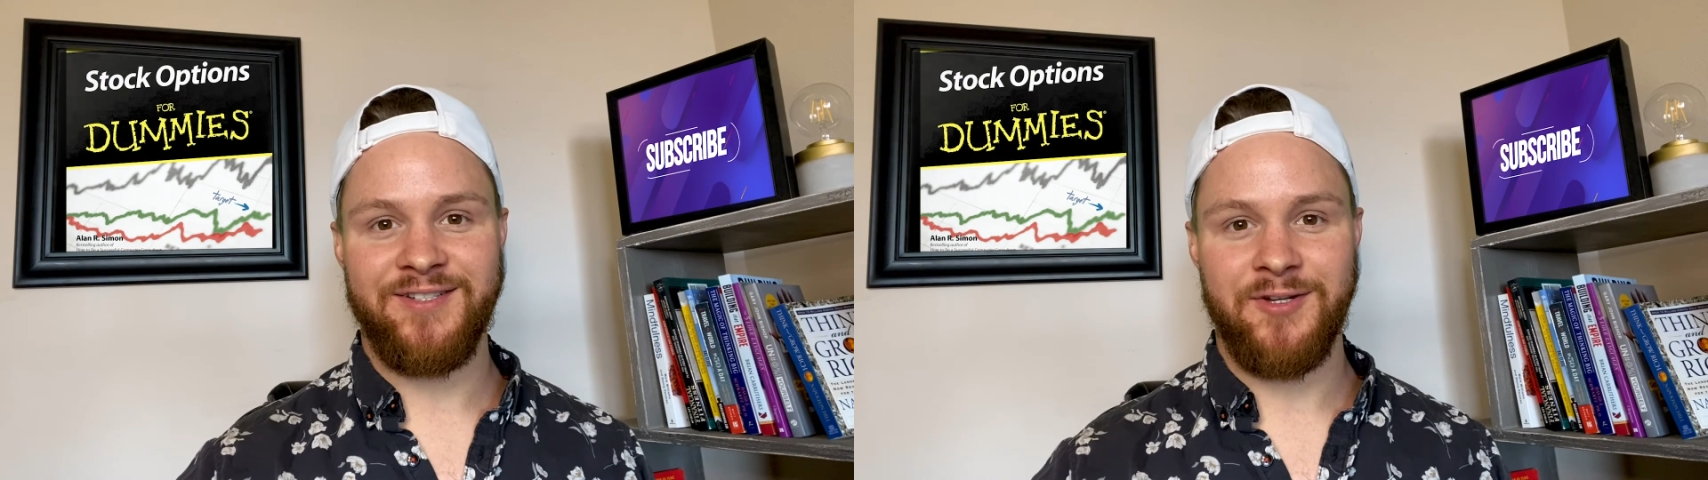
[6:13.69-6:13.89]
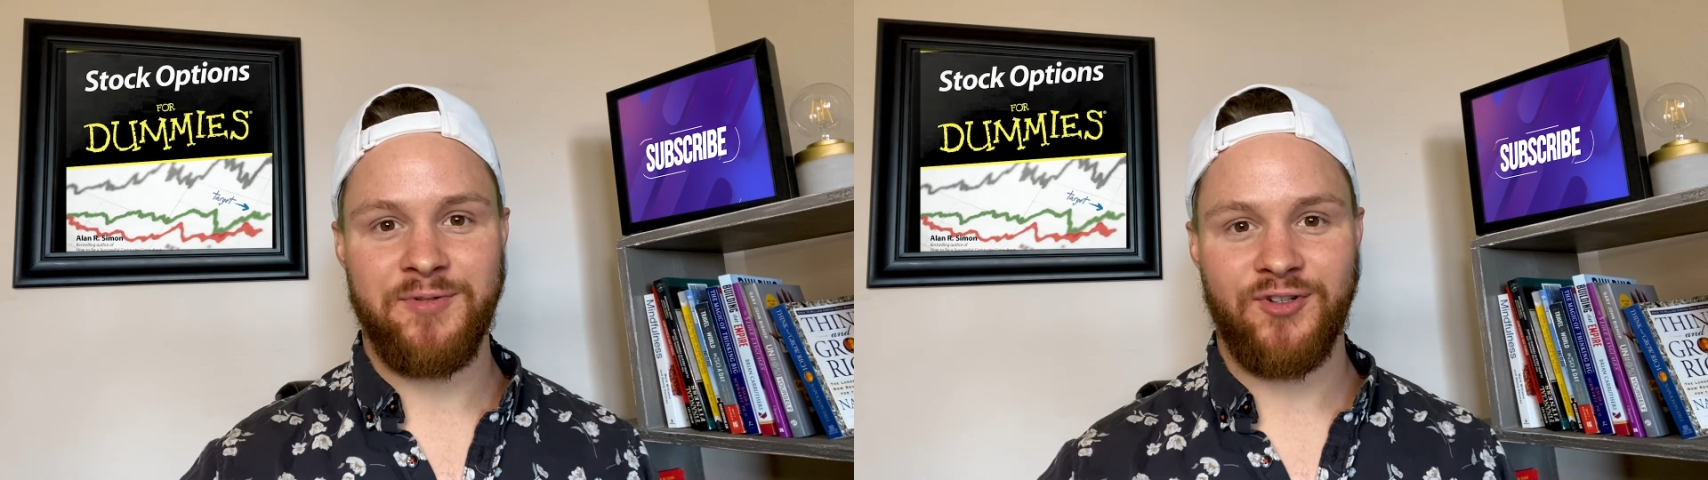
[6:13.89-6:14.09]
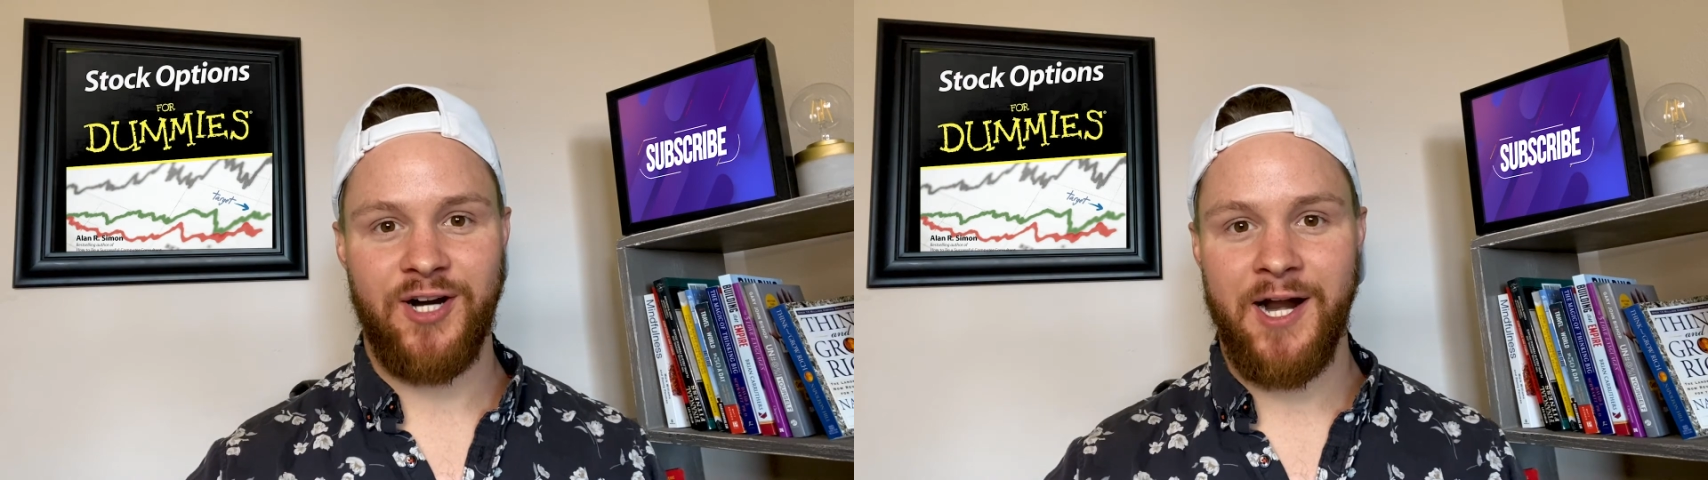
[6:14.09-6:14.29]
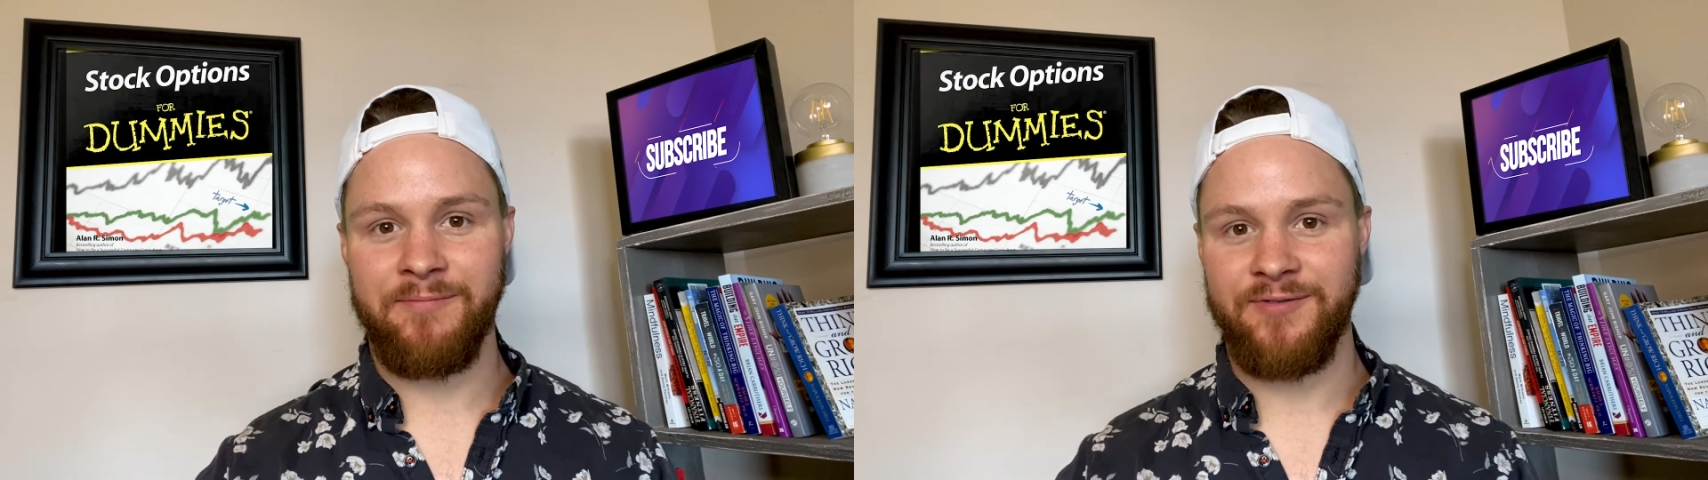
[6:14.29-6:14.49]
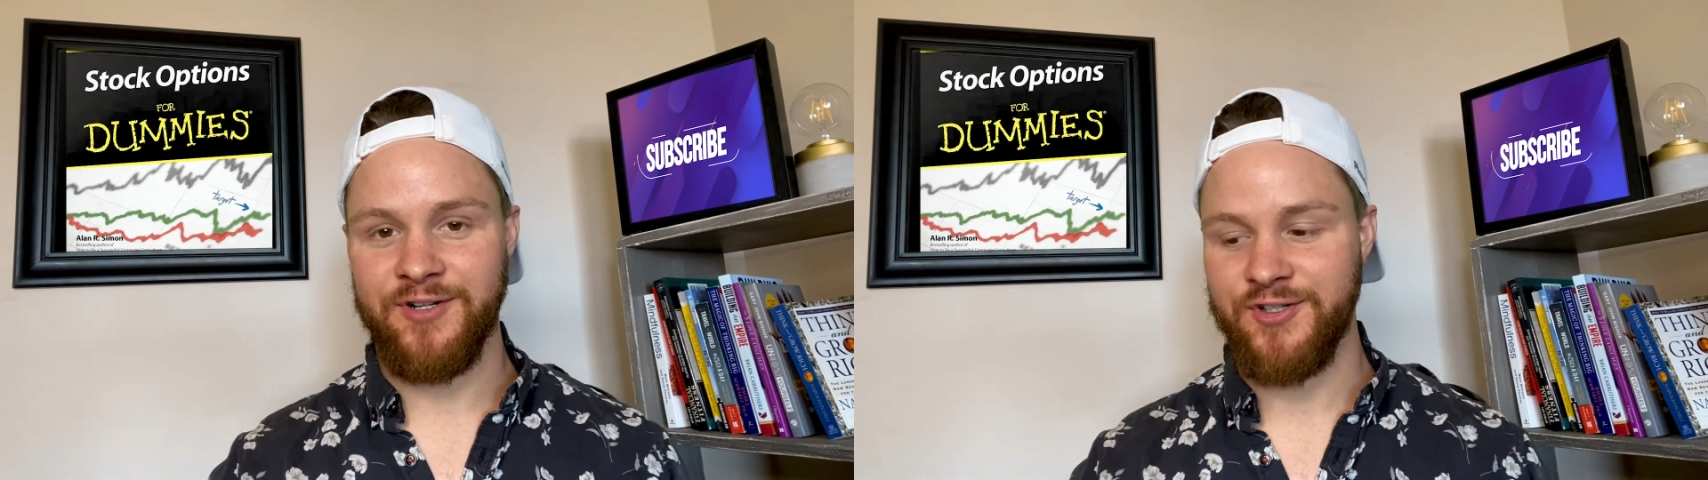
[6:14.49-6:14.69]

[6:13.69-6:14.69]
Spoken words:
subscribe for